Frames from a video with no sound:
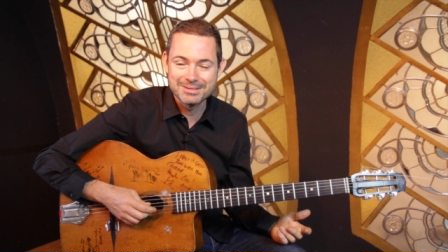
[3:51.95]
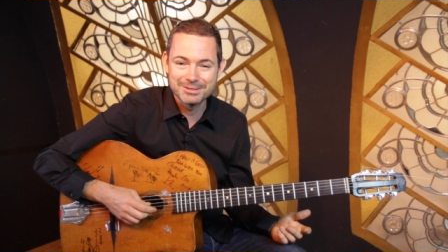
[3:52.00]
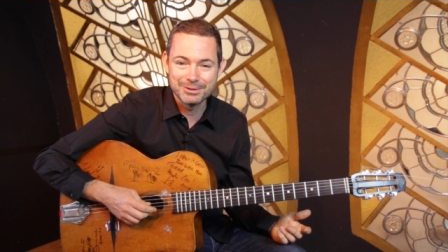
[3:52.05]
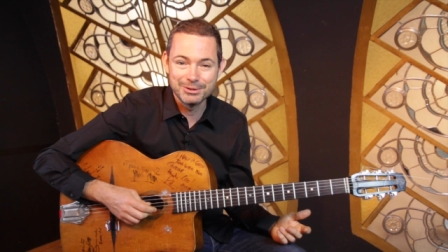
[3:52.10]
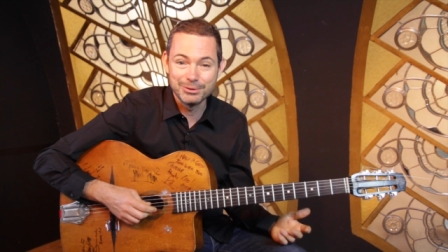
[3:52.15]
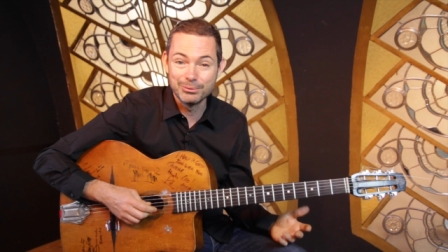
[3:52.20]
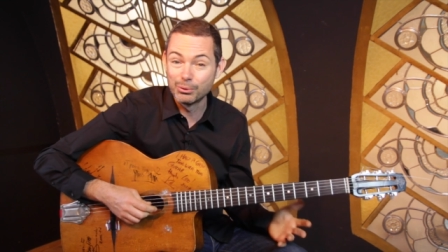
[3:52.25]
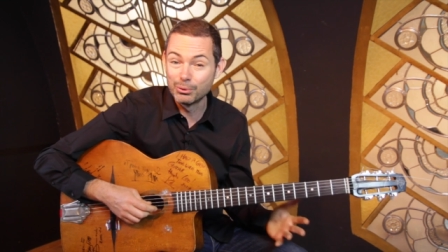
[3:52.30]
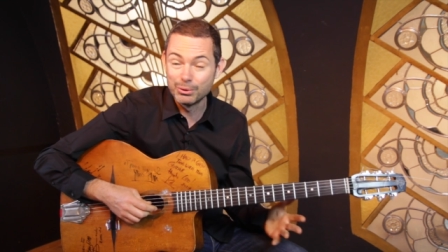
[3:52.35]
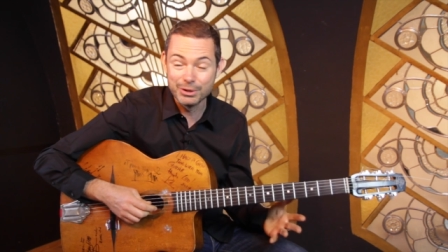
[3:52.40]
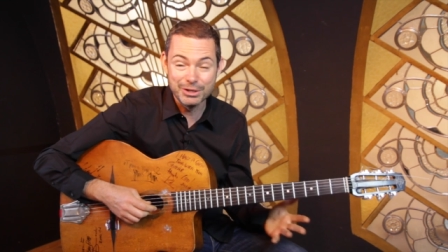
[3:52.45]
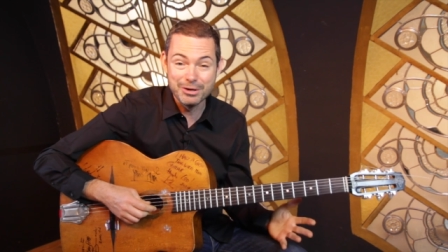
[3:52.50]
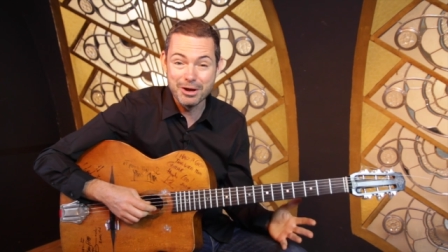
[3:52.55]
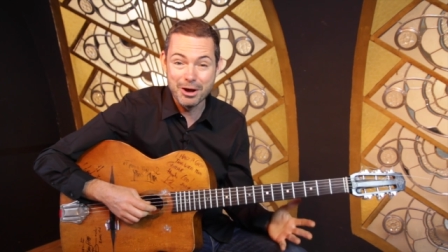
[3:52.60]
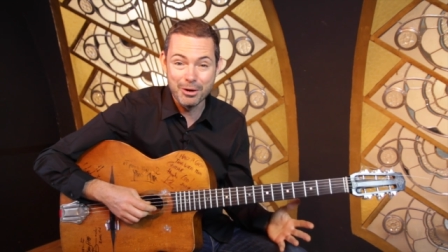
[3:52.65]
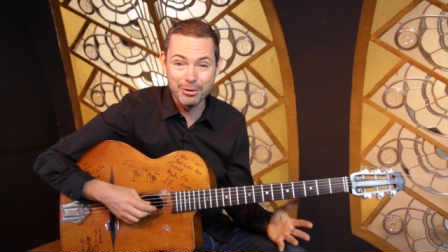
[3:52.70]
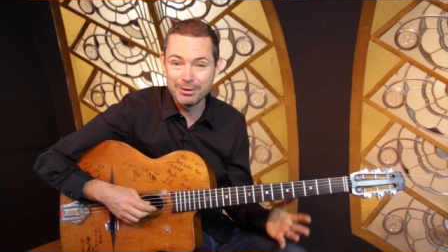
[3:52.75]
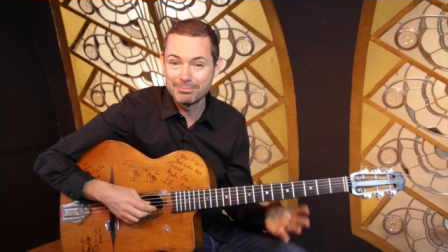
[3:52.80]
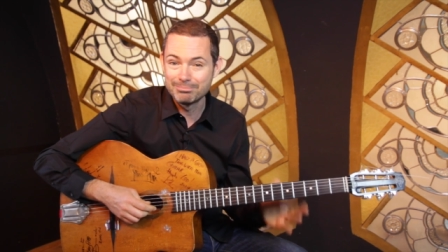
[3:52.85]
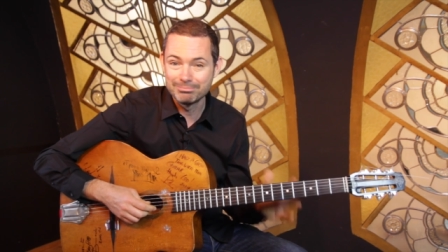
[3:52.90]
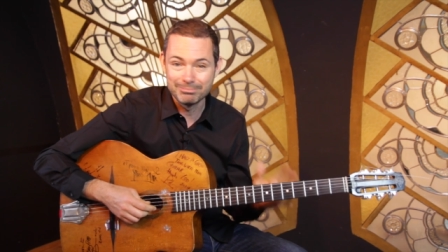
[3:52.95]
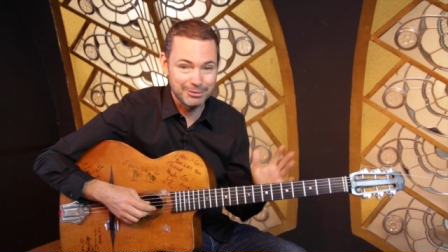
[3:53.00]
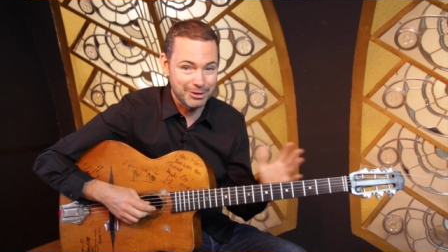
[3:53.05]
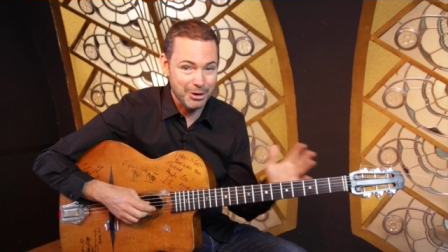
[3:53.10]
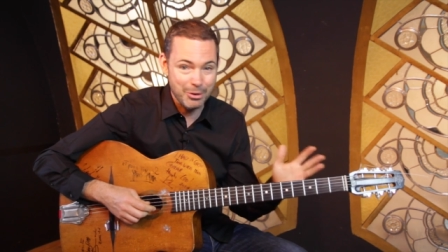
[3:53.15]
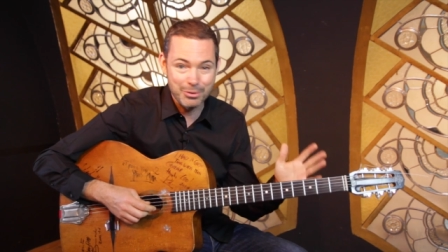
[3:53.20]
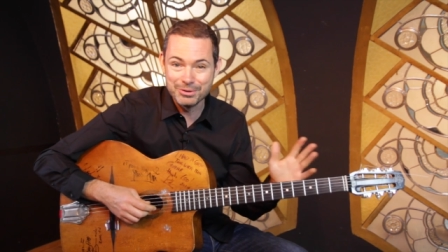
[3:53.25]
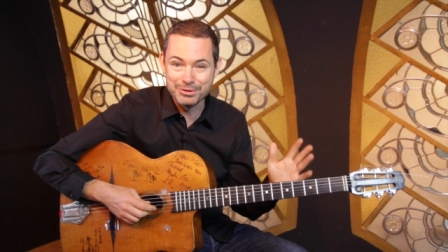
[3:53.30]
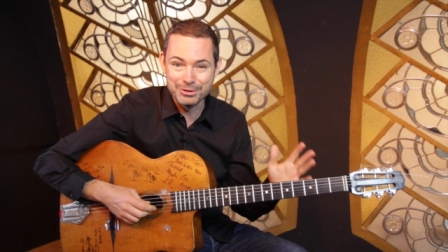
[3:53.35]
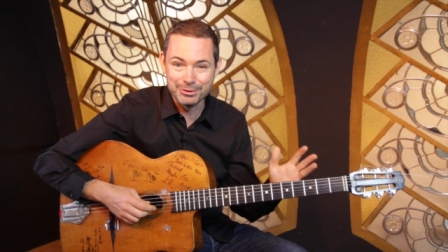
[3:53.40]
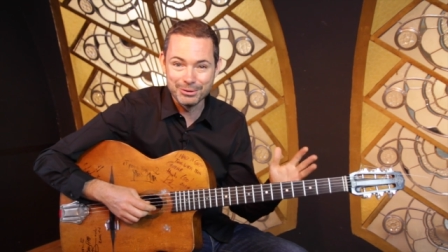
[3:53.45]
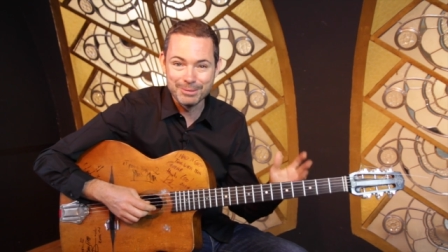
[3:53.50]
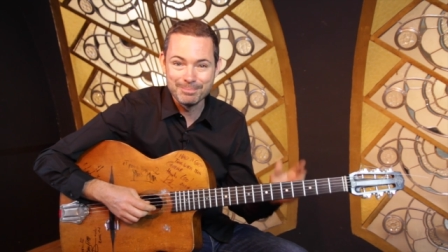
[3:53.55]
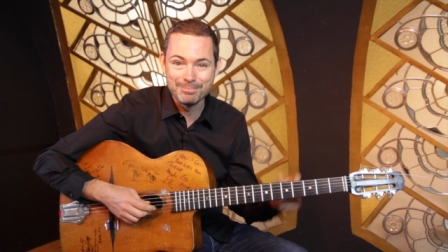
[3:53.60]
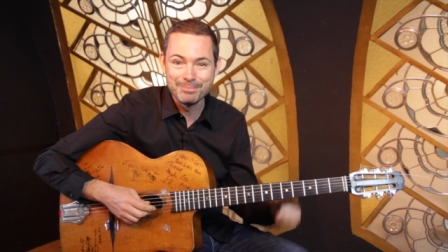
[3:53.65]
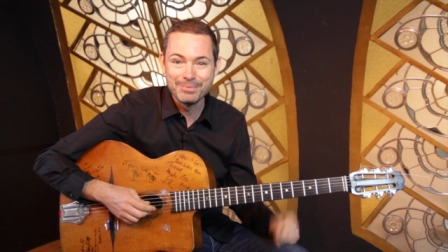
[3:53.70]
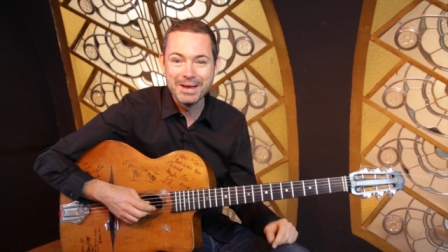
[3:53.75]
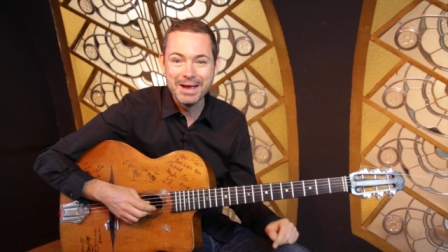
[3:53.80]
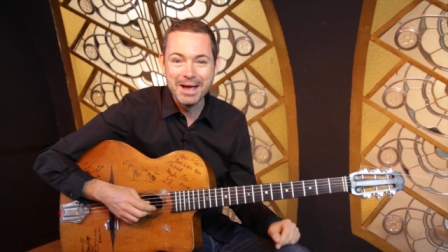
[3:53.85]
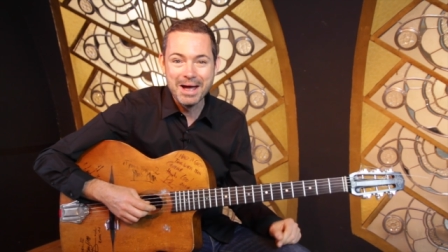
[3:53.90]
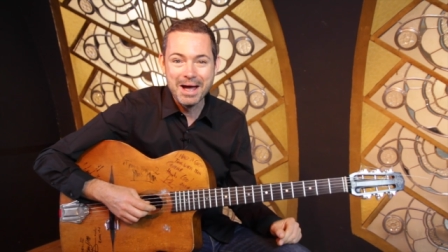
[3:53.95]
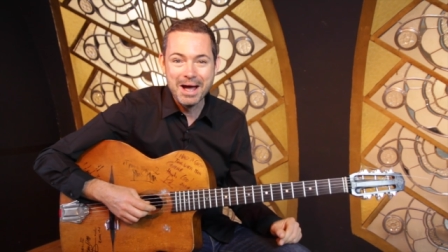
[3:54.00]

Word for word: So you already know it, go and do it.